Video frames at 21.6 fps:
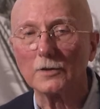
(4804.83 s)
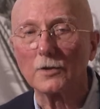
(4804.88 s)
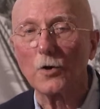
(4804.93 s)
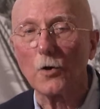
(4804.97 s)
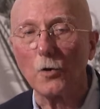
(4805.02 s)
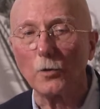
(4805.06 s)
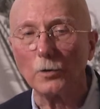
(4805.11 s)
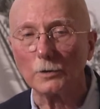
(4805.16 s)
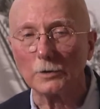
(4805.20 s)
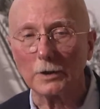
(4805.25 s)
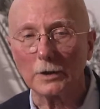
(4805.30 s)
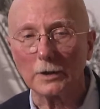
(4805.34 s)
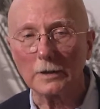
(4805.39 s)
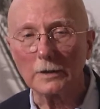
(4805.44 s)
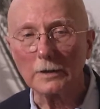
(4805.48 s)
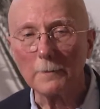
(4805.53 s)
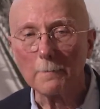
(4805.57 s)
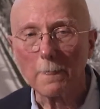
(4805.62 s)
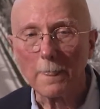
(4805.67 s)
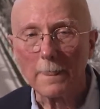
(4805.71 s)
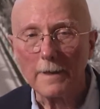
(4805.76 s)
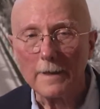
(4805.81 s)
colder,
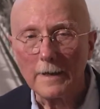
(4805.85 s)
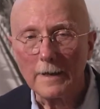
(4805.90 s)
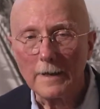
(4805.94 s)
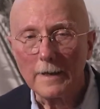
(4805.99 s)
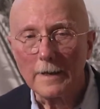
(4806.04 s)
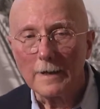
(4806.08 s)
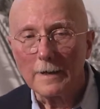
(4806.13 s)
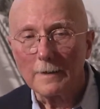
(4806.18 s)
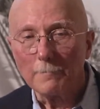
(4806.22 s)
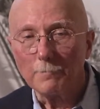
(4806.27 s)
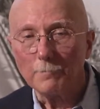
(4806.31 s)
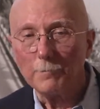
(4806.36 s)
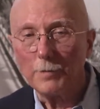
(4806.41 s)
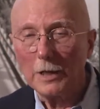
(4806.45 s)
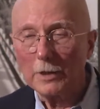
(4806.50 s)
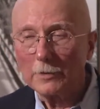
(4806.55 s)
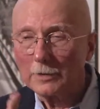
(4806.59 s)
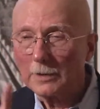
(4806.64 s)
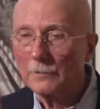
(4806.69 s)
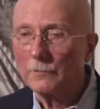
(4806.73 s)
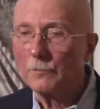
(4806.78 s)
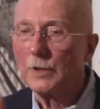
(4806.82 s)

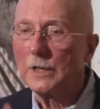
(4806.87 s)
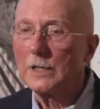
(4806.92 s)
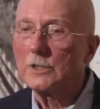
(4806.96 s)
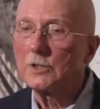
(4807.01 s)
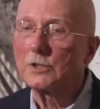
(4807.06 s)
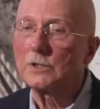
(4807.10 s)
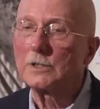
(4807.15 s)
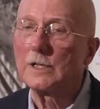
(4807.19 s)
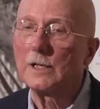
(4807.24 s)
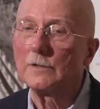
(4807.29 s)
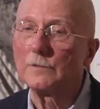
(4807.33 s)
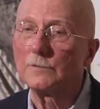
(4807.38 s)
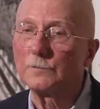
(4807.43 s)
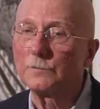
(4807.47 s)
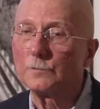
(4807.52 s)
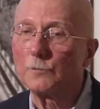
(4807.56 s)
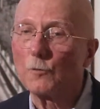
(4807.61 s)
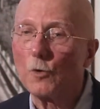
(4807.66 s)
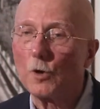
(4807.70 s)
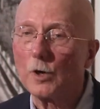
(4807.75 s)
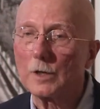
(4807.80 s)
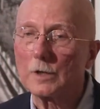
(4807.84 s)
both of which give
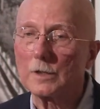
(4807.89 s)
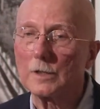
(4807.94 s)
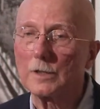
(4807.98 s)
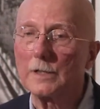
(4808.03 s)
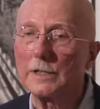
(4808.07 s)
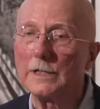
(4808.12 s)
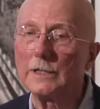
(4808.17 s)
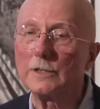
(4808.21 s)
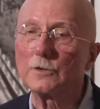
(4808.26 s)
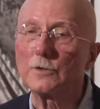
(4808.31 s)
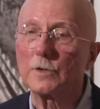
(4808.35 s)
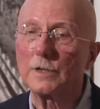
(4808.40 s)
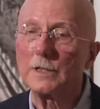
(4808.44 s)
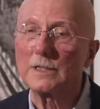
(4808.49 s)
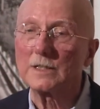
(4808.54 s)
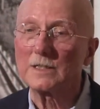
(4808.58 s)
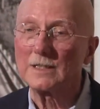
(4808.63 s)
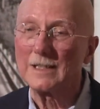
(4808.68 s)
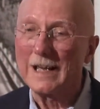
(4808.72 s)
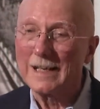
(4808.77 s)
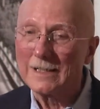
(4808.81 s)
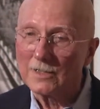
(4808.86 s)
water
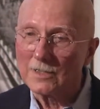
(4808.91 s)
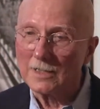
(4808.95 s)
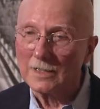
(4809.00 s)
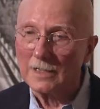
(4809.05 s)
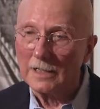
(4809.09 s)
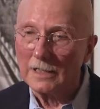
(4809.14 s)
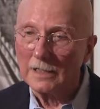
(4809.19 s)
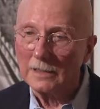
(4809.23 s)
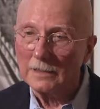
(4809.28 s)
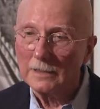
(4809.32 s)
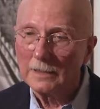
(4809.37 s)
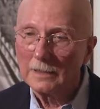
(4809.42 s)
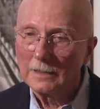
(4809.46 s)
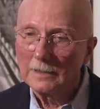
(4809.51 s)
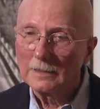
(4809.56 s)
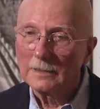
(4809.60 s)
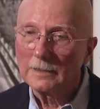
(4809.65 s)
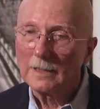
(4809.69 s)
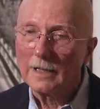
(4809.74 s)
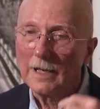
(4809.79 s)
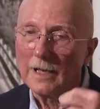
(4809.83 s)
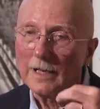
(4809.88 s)
increased density,
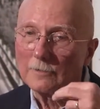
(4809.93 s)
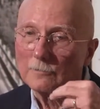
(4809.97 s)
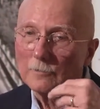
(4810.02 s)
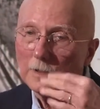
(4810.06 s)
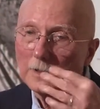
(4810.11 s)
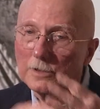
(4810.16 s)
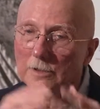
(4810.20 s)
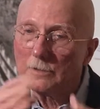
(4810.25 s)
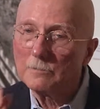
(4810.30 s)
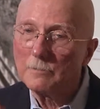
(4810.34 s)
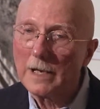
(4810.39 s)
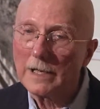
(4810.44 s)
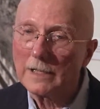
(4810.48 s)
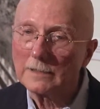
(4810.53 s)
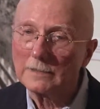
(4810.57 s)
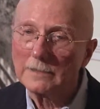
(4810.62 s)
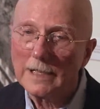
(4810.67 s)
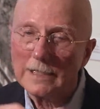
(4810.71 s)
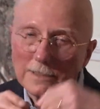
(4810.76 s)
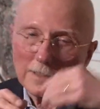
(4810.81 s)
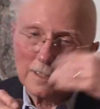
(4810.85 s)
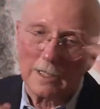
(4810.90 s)
and when you make it
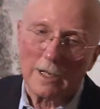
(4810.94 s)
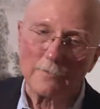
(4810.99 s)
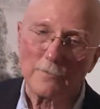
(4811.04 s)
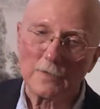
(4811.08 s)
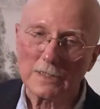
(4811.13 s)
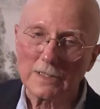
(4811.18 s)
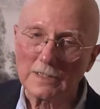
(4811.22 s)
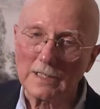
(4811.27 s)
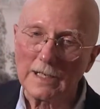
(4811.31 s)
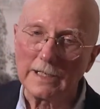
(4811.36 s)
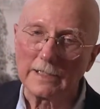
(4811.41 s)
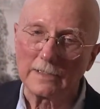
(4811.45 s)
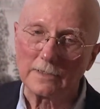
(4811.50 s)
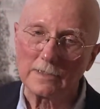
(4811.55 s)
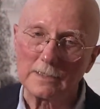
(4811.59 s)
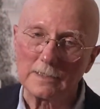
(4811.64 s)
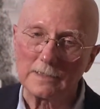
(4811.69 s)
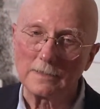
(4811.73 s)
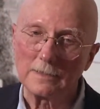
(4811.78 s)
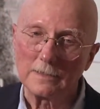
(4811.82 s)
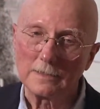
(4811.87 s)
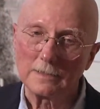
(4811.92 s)
dense enough, it
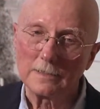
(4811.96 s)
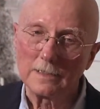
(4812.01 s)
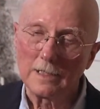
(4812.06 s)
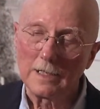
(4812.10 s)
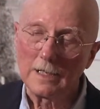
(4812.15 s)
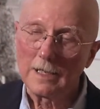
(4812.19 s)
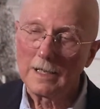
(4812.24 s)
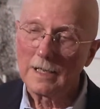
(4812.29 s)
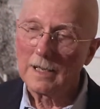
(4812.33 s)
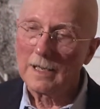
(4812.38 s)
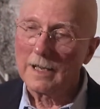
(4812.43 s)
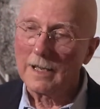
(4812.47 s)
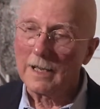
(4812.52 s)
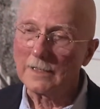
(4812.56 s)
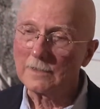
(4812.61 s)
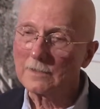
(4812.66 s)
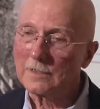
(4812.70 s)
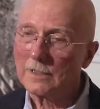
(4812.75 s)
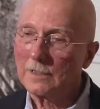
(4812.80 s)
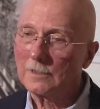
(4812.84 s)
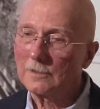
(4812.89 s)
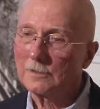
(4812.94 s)
sinks. And
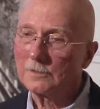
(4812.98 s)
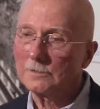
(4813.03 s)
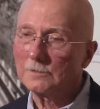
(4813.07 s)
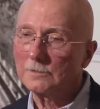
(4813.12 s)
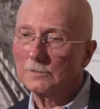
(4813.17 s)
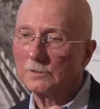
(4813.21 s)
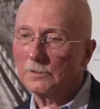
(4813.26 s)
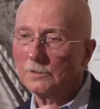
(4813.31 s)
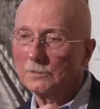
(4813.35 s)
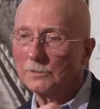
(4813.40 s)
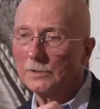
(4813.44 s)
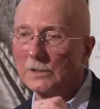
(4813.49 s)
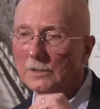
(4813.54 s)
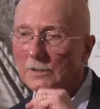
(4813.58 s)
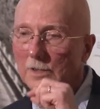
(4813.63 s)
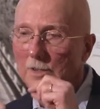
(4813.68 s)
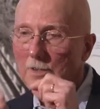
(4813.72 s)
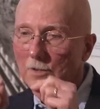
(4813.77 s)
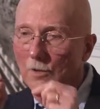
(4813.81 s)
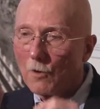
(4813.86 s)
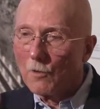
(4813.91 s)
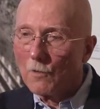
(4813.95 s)
so you get
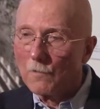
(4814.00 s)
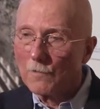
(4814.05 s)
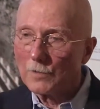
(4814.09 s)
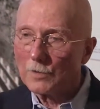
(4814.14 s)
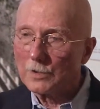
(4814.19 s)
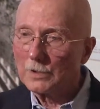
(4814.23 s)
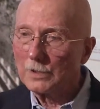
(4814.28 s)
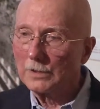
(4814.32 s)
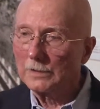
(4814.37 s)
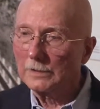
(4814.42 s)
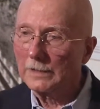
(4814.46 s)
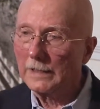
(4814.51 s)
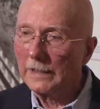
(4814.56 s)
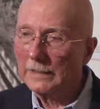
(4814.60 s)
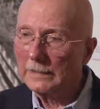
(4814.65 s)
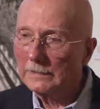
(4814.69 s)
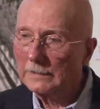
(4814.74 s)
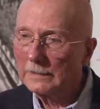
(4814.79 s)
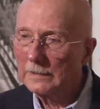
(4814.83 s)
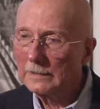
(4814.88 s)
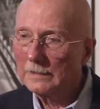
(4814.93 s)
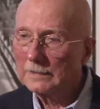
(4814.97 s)
this overturning,
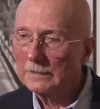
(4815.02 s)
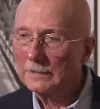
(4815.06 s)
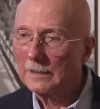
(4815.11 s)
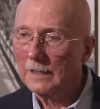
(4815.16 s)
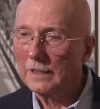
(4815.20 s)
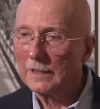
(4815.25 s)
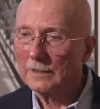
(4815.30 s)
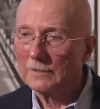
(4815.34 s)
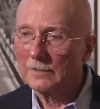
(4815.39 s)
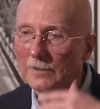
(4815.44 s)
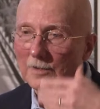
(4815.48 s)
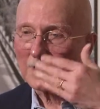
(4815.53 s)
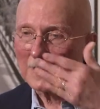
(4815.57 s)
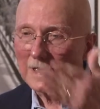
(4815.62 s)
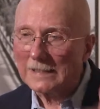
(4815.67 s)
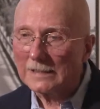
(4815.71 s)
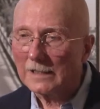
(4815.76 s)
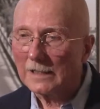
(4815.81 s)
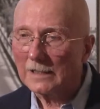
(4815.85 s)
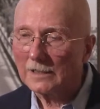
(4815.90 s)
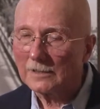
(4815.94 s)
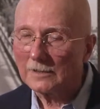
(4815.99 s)
uh, the
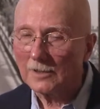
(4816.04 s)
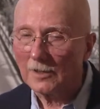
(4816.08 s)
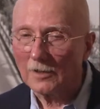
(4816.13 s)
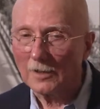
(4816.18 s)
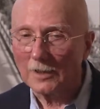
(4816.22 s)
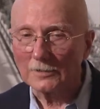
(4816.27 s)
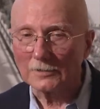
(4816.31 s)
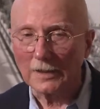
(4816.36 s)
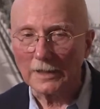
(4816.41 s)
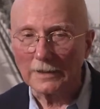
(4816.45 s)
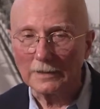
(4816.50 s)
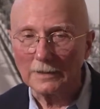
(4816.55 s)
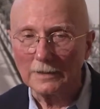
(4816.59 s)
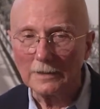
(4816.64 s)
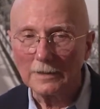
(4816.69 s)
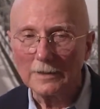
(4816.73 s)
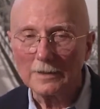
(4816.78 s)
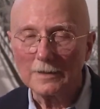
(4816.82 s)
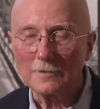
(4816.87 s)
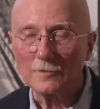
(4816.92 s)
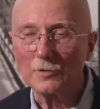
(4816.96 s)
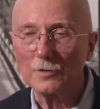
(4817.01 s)
sinking in the Arctic,
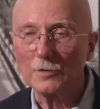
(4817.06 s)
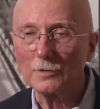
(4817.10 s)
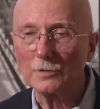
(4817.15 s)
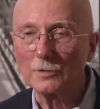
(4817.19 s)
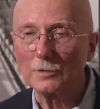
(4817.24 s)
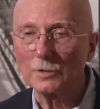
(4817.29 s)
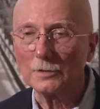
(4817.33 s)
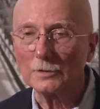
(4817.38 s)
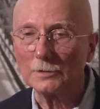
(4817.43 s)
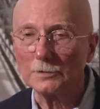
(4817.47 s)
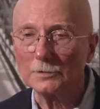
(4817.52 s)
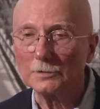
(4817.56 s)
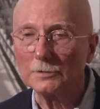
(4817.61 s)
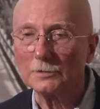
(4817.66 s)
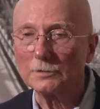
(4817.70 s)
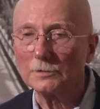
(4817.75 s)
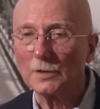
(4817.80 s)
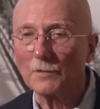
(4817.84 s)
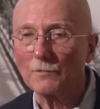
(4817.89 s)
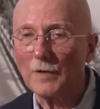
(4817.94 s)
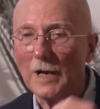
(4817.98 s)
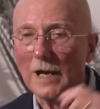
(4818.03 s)
due to
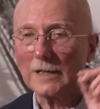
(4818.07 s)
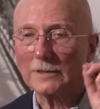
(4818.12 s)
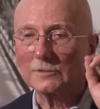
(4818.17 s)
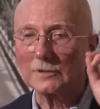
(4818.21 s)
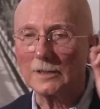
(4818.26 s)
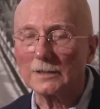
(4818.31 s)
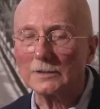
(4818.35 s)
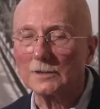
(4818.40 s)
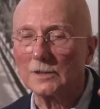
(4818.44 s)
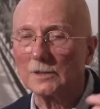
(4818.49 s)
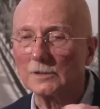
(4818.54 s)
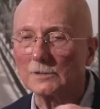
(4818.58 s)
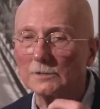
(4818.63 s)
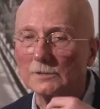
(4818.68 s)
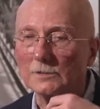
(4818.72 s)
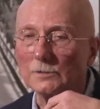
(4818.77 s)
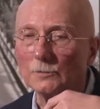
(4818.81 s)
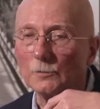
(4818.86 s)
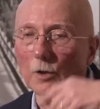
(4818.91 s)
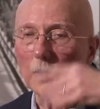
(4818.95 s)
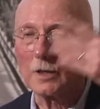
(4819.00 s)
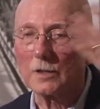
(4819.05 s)
the fact that the
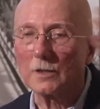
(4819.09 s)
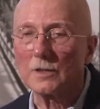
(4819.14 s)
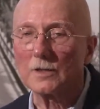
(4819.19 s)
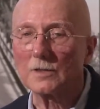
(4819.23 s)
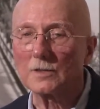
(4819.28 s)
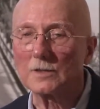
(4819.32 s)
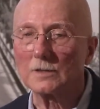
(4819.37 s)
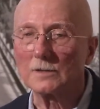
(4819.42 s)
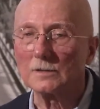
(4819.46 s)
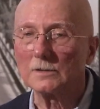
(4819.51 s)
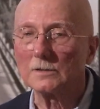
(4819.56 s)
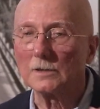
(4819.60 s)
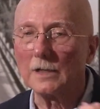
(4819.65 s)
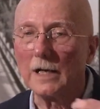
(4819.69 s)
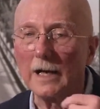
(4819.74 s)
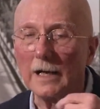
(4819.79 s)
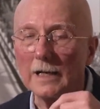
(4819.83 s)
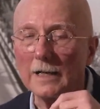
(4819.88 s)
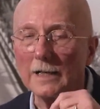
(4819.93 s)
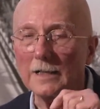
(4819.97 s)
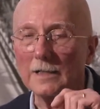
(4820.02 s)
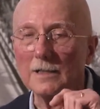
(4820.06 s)
water is
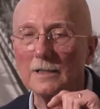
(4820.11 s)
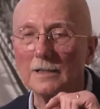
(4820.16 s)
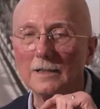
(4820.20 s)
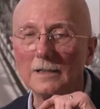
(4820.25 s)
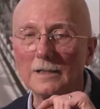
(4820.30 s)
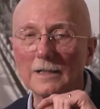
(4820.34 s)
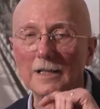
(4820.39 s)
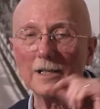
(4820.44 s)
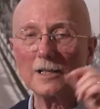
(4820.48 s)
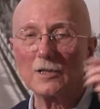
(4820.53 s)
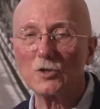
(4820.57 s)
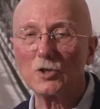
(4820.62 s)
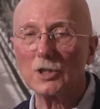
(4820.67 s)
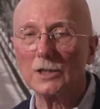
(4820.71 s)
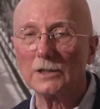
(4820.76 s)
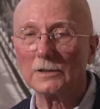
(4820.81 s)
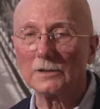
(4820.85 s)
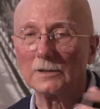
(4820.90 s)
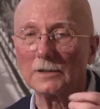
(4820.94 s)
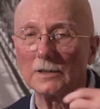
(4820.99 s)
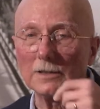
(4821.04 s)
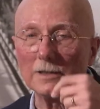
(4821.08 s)
uh, getting
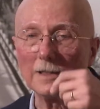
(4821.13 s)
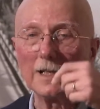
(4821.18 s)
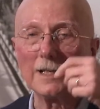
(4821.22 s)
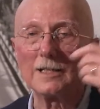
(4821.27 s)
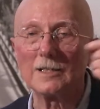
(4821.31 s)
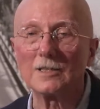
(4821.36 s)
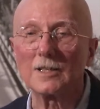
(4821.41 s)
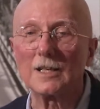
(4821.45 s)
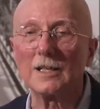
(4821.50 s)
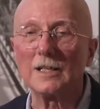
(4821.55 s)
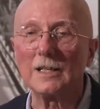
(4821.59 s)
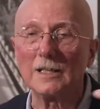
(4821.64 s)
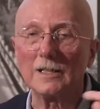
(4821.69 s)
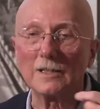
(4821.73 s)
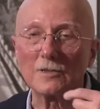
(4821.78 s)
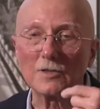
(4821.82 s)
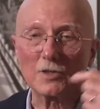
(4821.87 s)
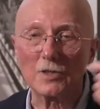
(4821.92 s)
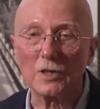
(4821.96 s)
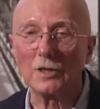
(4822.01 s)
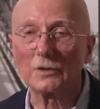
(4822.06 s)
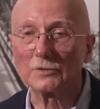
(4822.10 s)
chilled and it's getting
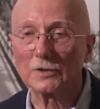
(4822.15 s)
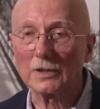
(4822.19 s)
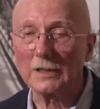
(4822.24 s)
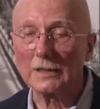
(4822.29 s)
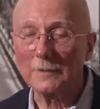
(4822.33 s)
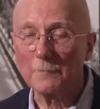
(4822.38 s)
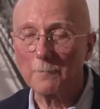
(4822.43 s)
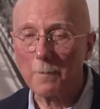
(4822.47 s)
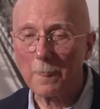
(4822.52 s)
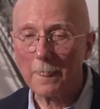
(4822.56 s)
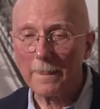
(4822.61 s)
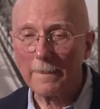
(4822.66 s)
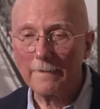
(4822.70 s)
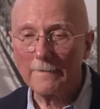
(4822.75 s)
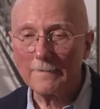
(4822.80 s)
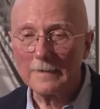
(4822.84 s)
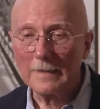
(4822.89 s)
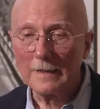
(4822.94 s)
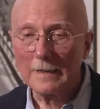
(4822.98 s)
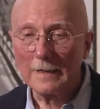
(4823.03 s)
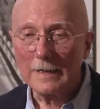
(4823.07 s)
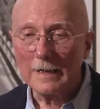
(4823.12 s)
salty.
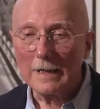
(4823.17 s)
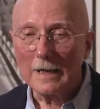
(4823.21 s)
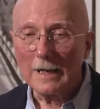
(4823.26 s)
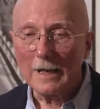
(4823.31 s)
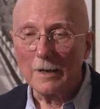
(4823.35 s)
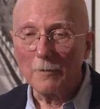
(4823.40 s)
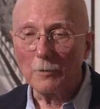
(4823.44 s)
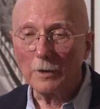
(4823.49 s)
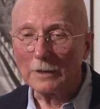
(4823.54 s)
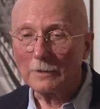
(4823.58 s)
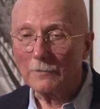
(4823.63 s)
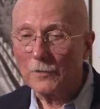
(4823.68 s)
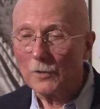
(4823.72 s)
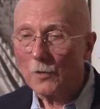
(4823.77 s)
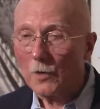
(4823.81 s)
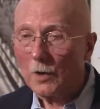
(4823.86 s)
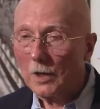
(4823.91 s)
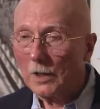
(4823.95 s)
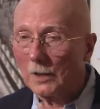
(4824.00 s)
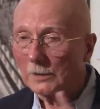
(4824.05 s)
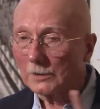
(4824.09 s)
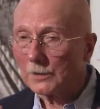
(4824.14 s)
Well, if you
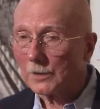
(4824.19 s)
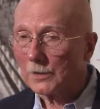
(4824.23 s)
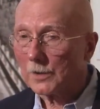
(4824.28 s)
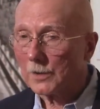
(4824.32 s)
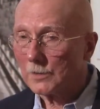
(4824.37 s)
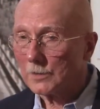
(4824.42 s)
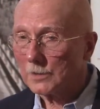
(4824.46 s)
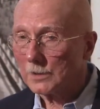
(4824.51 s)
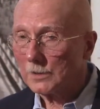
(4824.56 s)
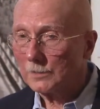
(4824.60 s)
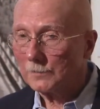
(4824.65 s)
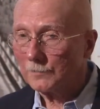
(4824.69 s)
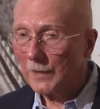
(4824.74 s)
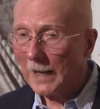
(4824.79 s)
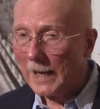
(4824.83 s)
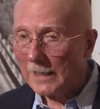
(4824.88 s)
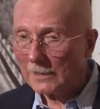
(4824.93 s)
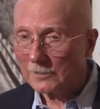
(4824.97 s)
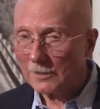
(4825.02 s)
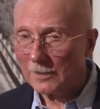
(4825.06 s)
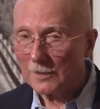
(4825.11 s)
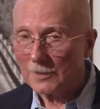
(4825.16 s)
alter those two
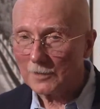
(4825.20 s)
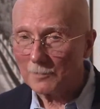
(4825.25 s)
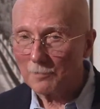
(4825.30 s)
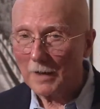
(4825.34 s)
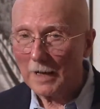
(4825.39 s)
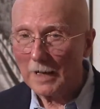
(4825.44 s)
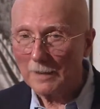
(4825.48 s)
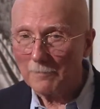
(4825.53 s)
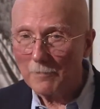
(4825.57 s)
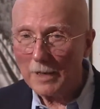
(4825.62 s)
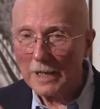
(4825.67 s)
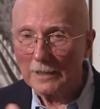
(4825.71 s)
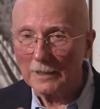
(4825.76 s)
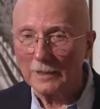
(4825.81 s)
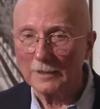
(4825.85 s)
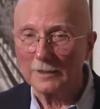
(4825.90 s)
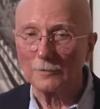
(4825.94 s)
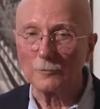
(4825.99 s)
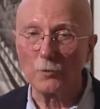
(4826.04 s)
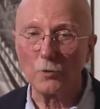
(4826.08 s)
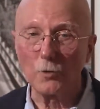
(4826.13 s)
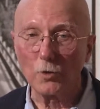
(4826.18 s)
factors by making
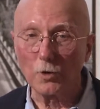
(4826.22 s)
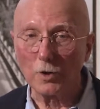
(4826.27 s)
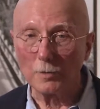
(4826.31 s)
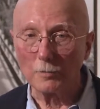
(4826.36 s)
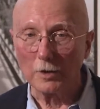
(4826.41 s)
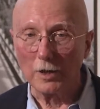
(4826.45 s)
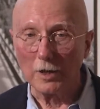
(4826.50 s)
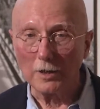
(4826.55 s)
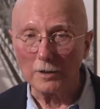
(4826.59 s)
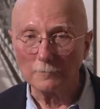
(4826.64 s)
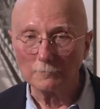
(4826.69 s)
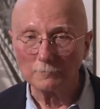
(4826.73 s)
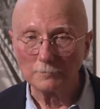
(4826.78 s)
it warmer